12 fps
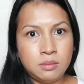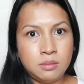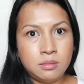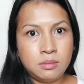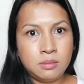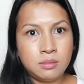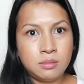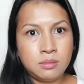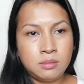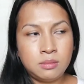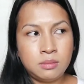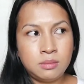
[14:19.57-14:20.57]

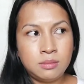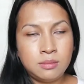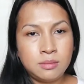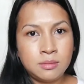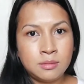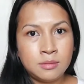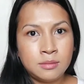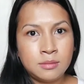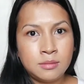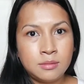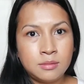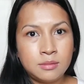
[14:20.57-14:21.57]

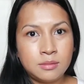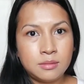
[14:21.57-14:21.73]
Nobody speaks.